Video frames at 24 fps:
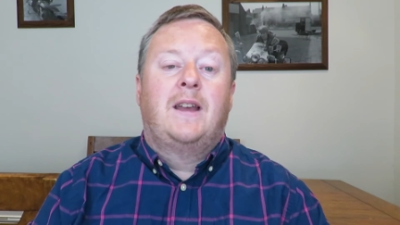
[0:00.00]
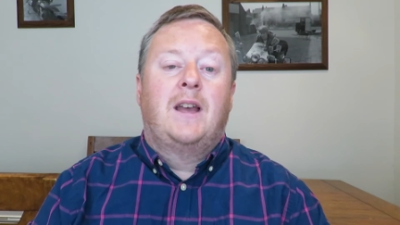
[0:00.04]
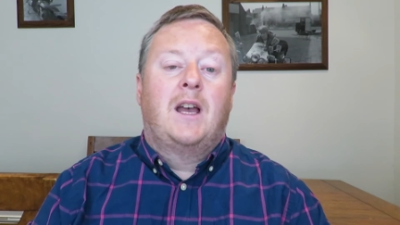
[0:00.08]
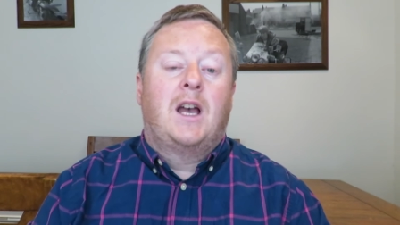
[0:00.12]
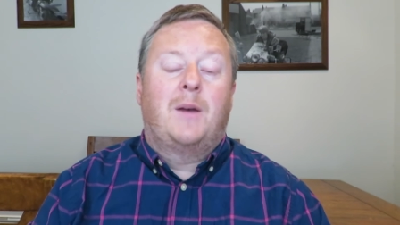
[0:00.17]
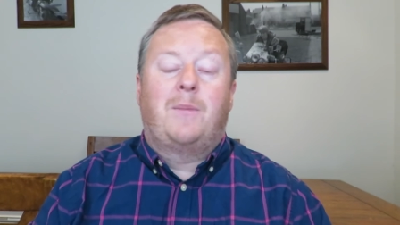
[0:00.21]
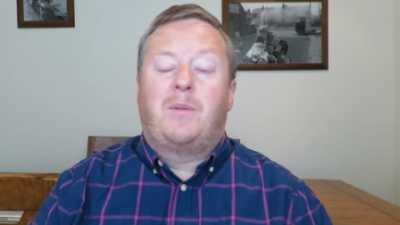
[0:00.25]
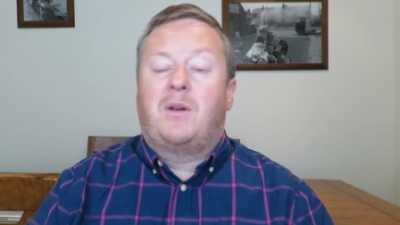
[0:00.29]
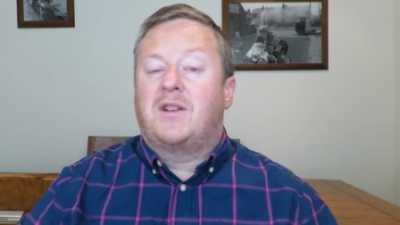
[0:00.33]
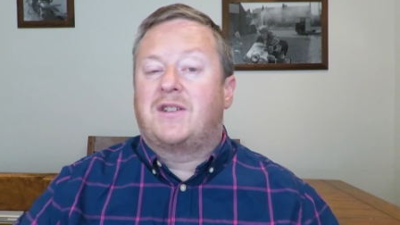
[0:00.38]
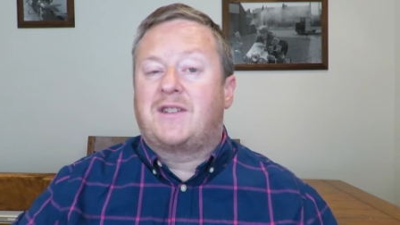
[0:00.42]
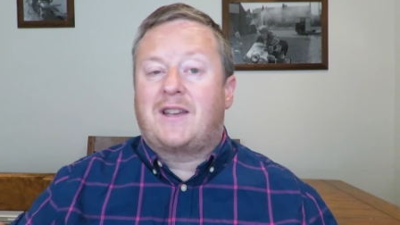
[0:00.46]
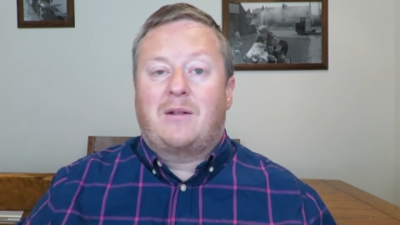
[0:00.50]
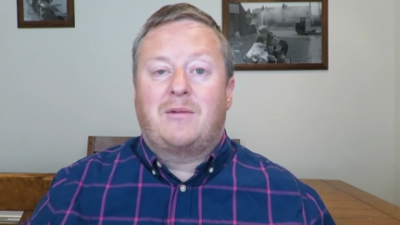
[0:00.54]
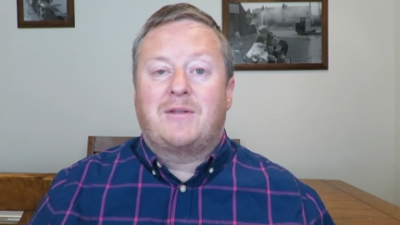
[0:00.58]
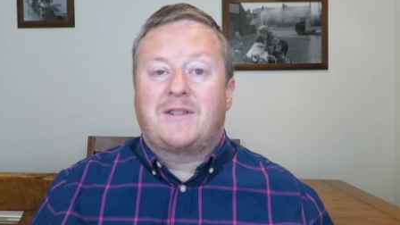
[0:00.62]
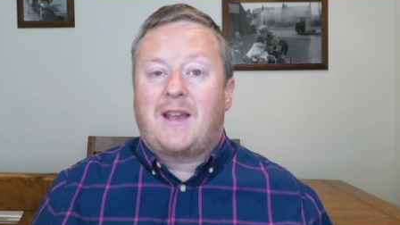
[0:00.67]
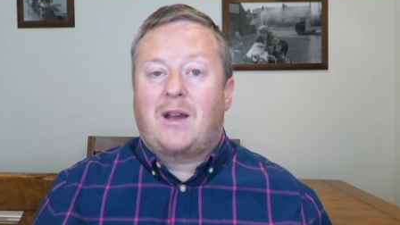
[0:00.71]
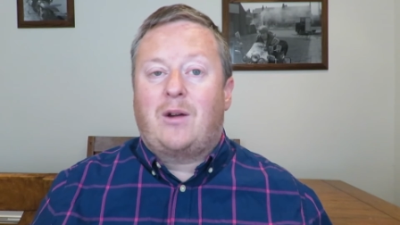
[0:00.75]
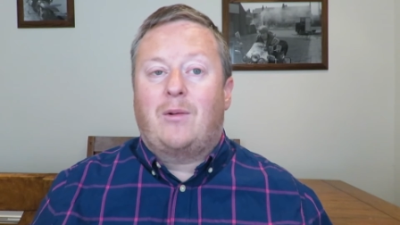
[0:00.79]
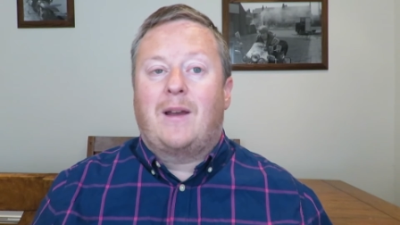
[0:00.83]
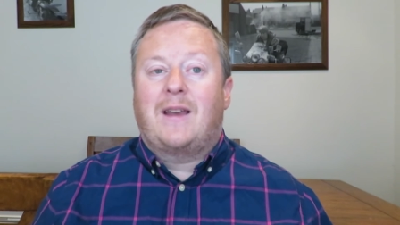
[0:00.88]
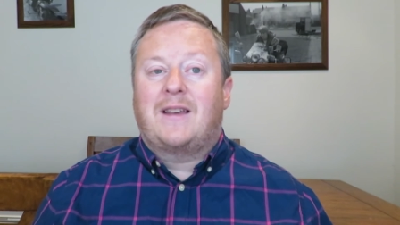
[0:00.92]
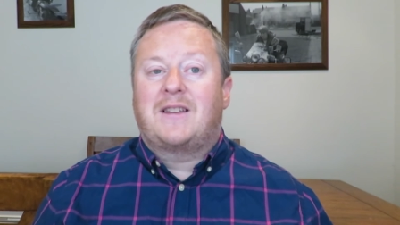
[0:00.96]
because I was
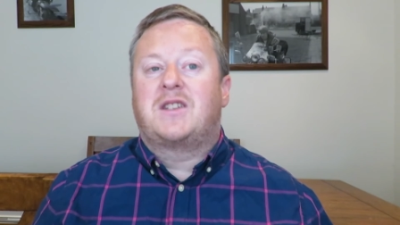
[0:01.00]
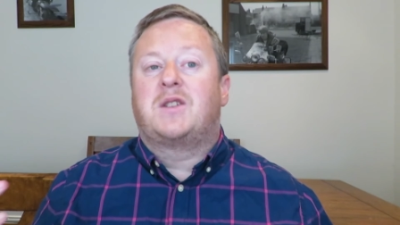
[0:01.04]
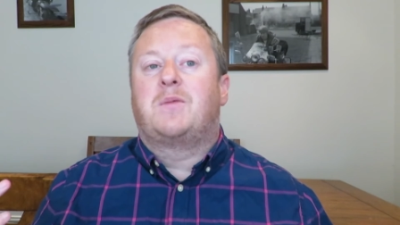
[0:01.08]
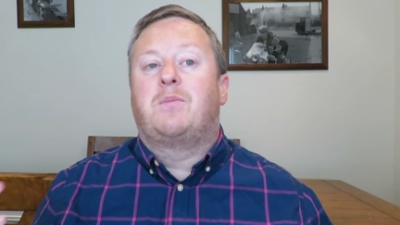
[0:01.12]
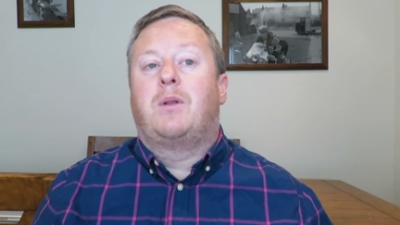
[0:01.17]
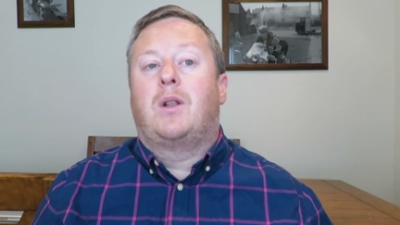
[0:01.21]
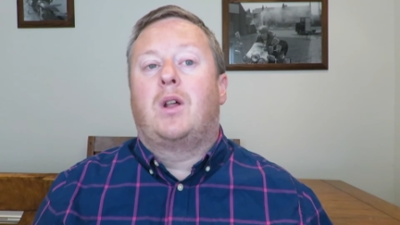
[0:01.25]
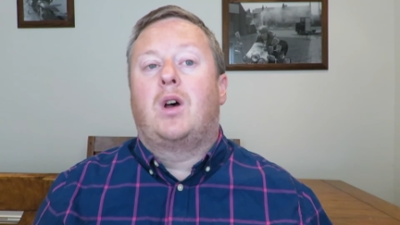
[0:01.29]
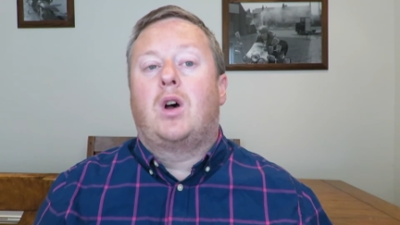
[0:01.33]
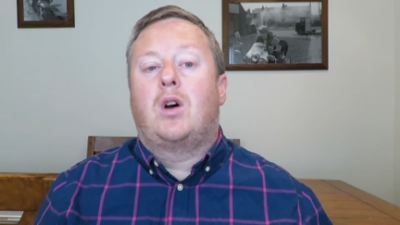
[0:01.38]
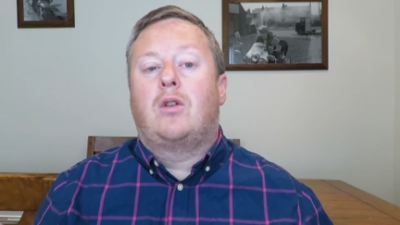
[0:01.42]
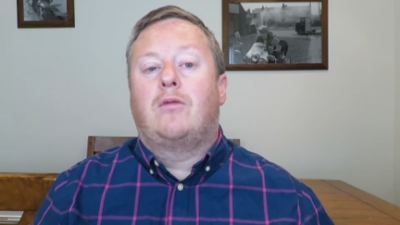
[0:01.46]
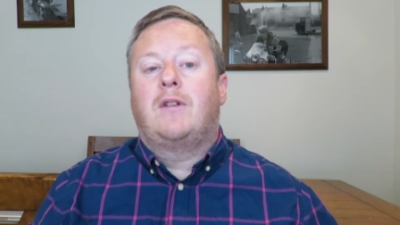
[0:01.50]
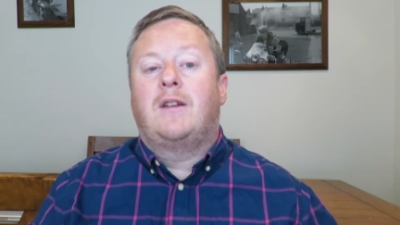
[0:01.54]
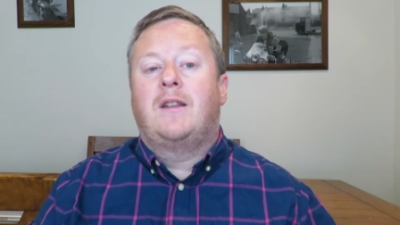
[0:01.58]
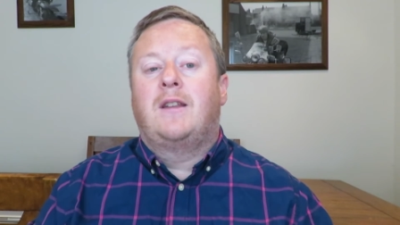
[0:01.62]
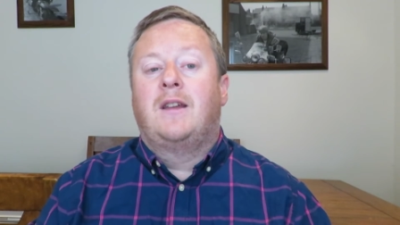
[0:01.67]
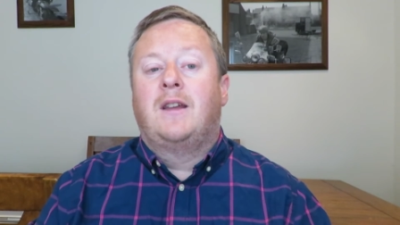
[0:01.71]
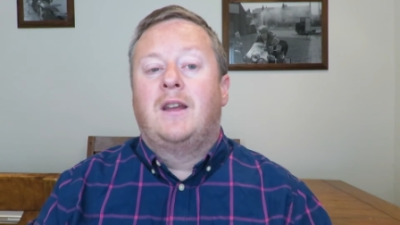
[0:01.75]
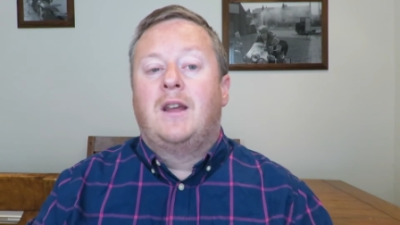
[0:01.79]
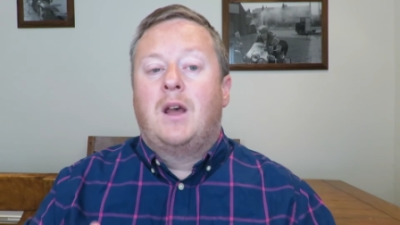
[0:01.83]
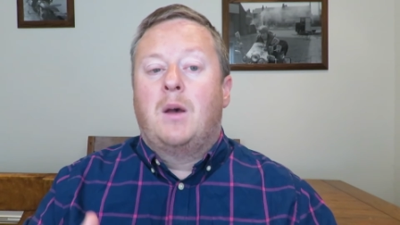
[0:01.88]
out exploring.